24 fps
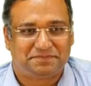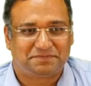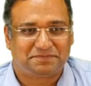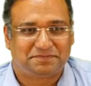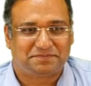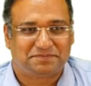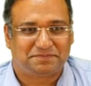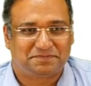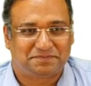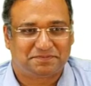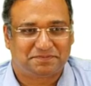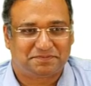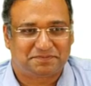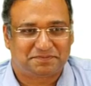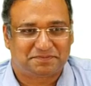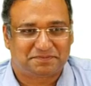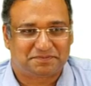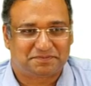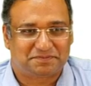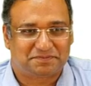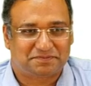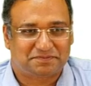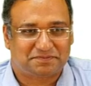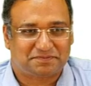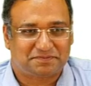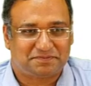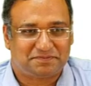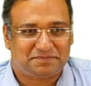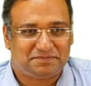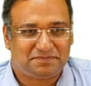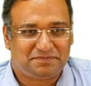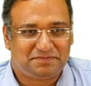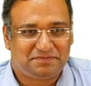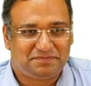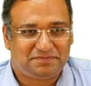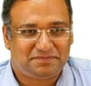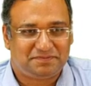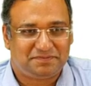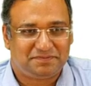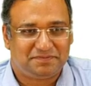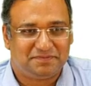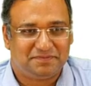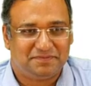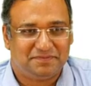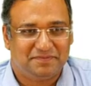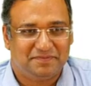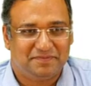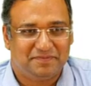
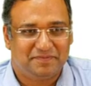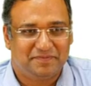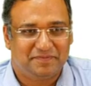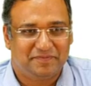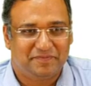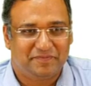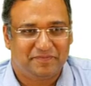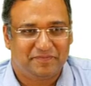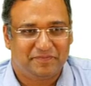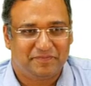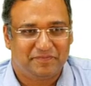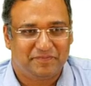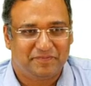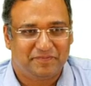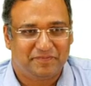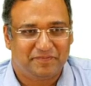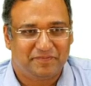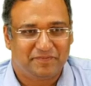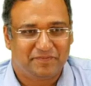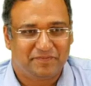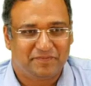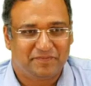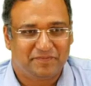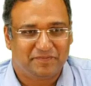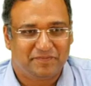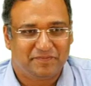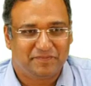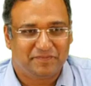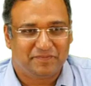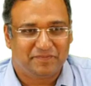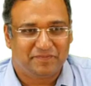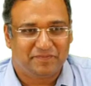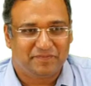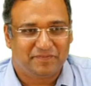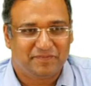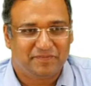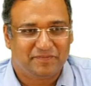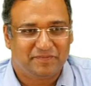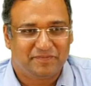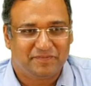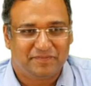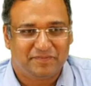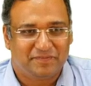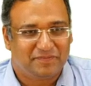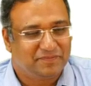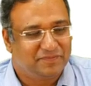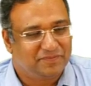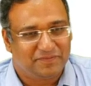
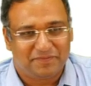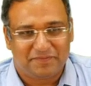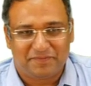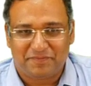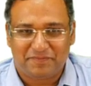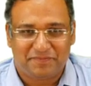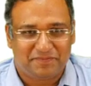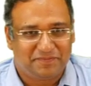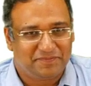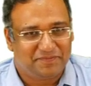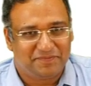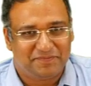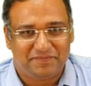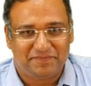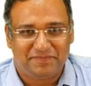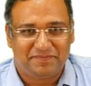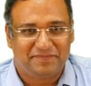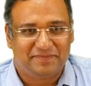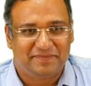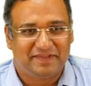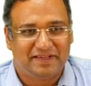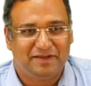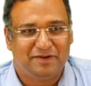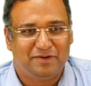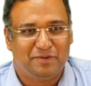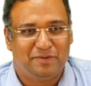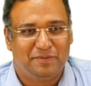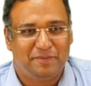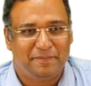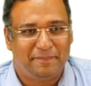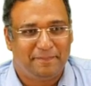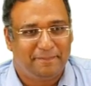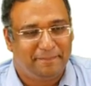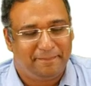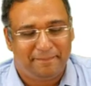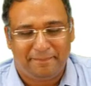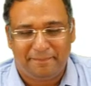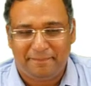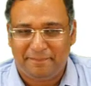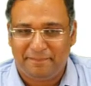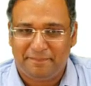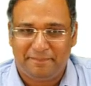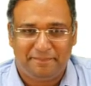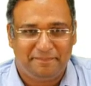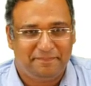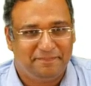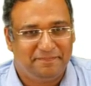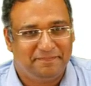
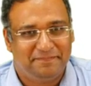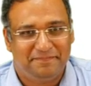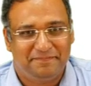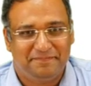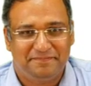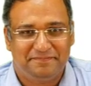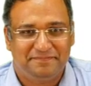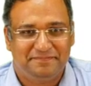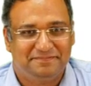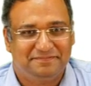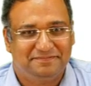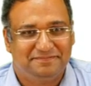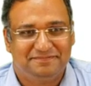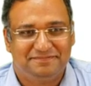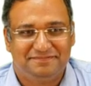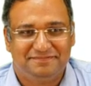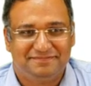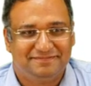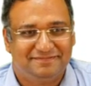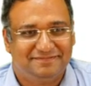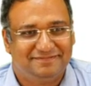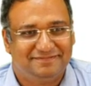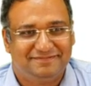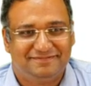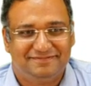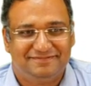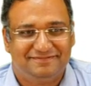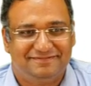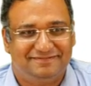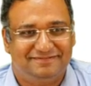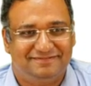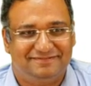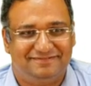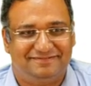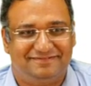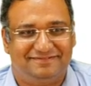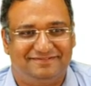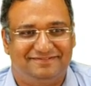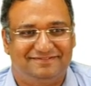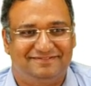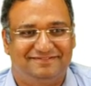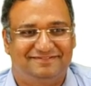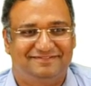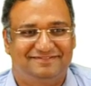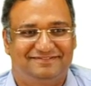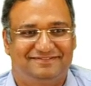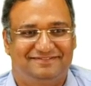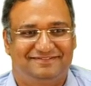(silent)